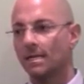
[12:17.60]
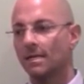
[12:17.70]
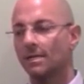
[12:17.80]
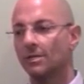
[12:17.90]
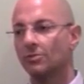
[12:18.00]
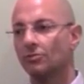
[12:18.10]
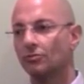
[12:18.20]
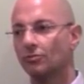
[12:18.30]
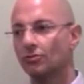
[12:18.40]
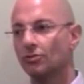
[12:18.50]

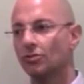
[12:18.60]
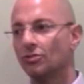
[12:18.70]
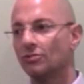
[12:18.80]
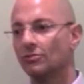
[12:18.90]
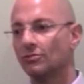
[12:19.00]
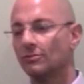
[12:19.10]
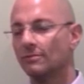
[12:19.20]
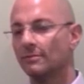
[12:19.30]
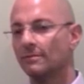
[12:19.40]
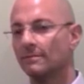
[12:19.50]

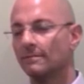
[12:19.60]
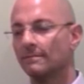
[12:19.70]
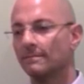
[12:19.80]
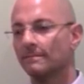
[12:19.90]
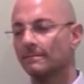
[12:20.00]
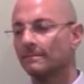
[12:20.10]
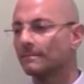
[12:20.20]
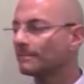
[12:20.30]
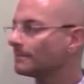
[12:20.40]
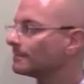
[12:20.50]

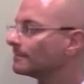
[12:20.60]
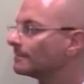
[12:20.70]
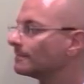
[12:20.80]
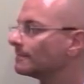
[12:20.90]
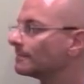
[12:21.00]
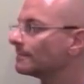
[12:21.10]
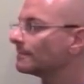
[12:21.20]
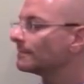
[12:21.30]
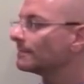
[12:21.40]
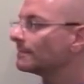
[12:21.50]

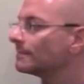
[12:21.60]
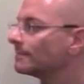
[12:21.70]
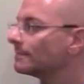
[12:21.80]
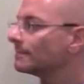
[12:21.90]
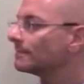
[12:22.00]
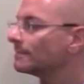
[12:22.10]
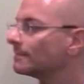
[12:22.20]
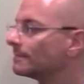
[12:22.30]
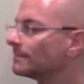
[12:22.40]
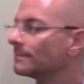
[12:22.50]

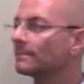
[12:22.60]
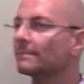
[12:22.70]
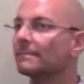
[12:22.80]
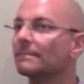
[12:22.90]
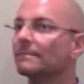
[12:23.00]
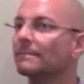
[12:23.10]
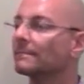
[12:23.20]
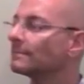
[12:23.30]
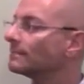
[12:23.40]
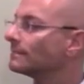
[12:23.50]

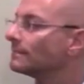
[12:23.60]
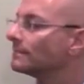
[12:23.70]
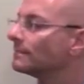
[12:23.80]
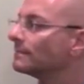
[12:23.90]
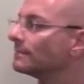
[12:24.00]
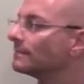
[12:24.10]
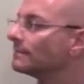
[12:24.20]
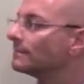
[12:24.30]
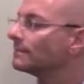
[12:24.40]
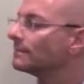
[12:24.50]

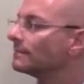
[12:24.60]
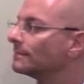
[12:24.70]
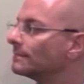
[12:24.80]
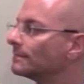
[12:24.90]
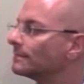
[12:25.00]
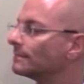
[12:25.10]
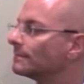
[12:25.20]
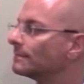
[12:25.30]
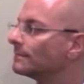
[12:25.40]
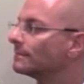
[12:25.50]
[no speech]